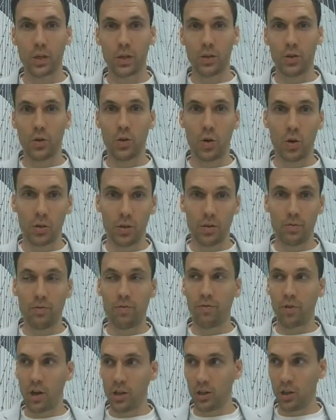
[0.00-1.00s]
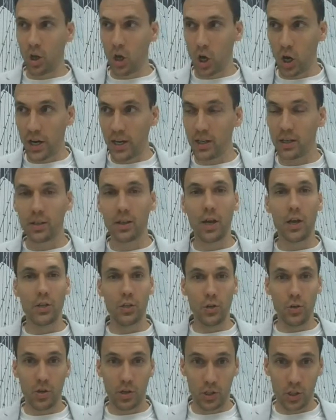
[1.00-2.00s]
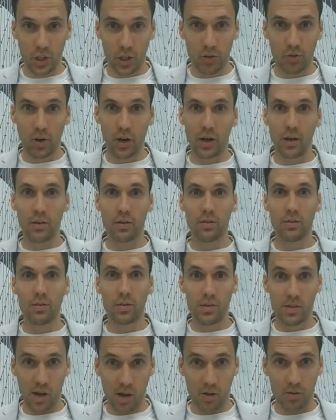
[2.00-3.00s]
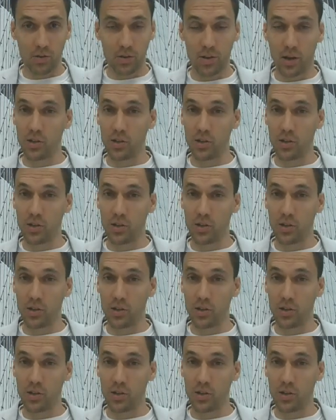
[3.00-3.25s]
You're the front line, and you got to generate sales.